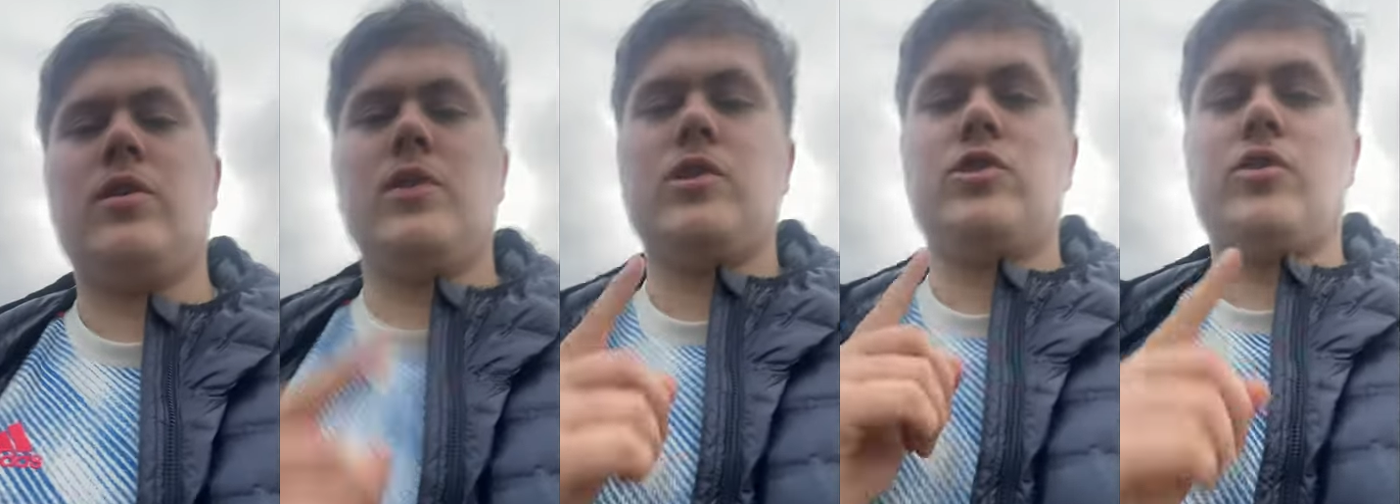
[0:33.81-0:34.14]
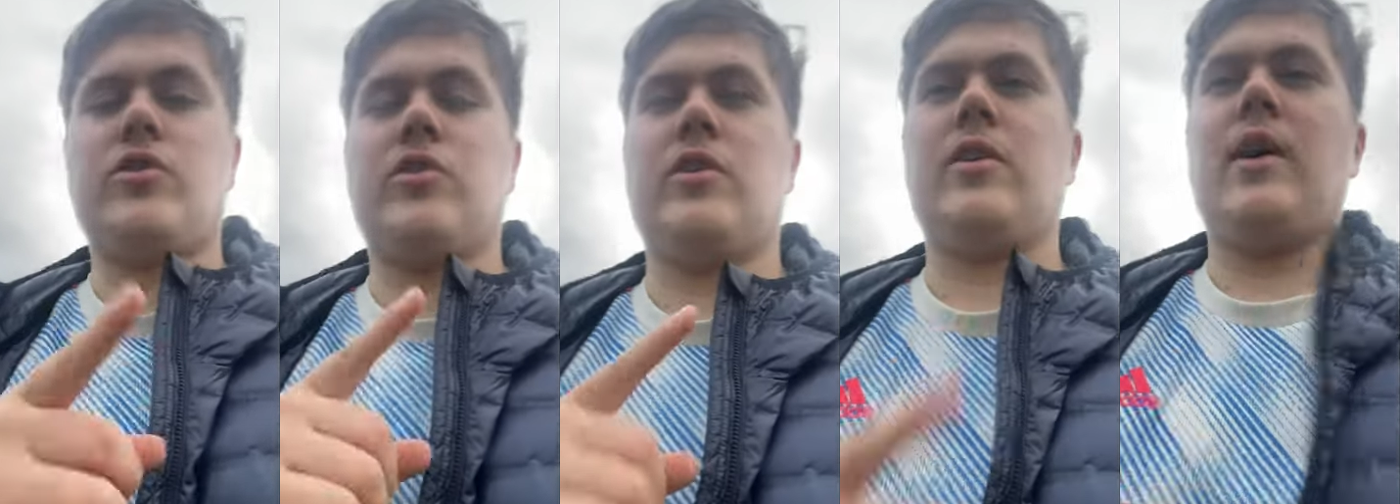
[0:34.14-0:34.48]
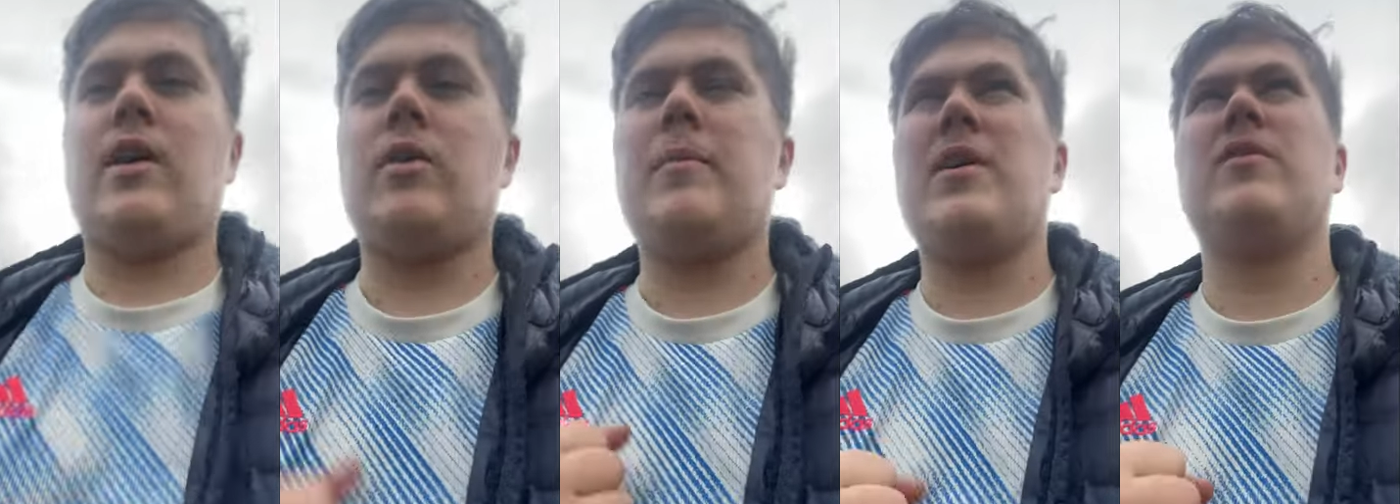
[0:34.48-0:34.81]
just to add
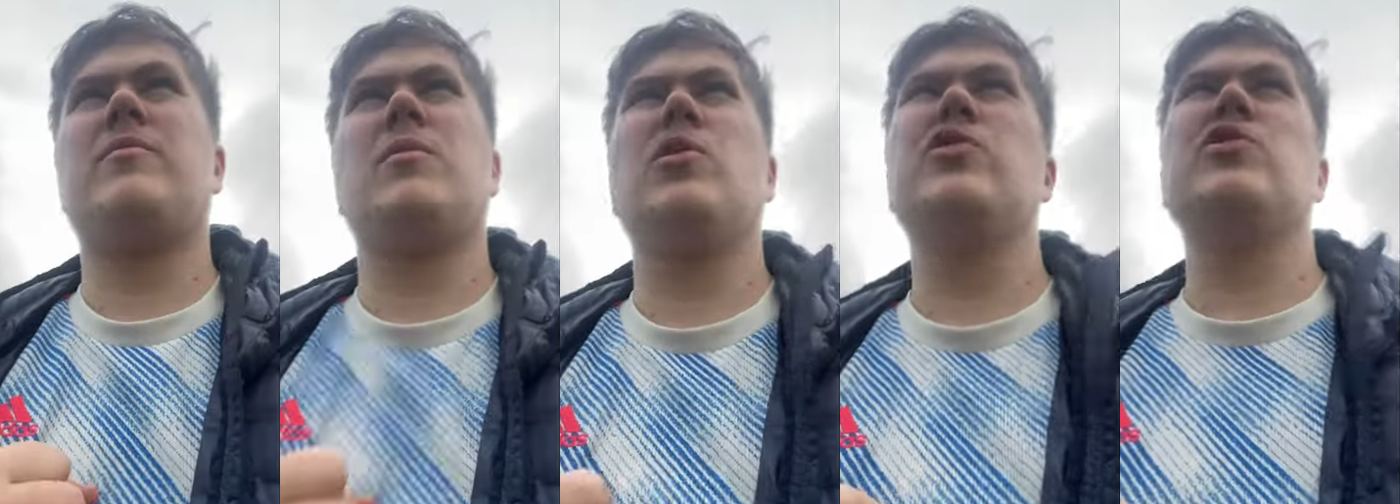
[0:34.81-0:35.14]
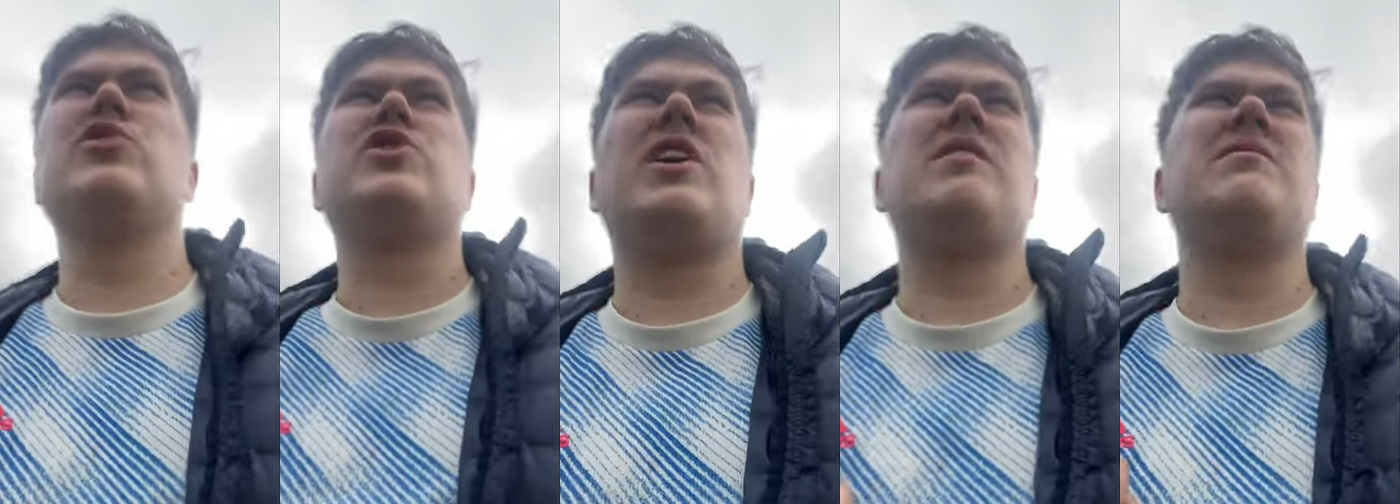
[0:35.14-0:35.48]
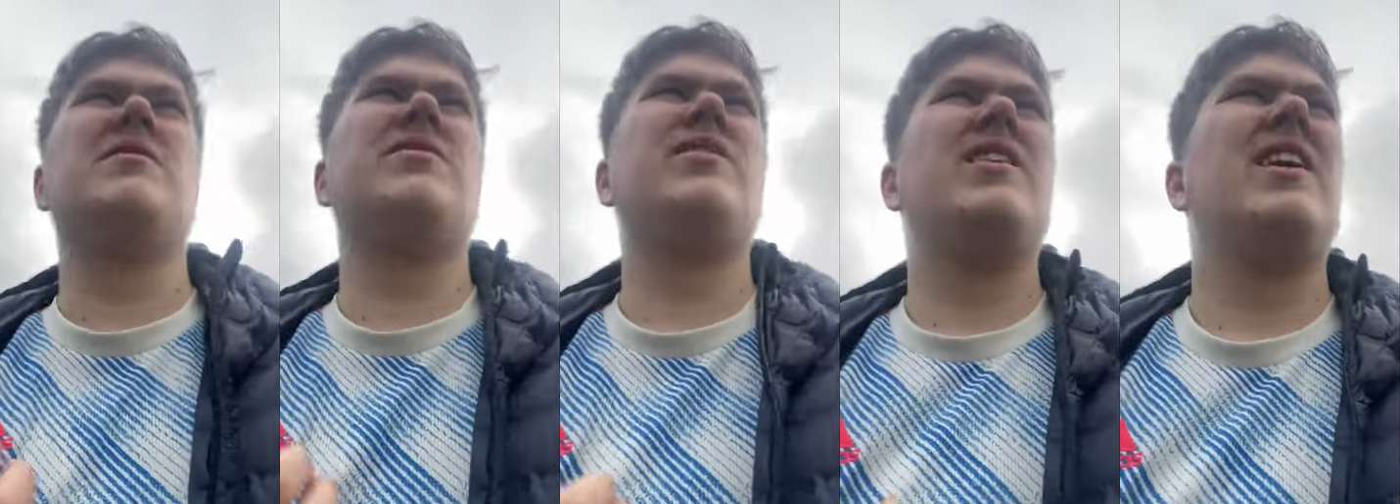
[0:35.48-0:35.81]
a bit of muscle strength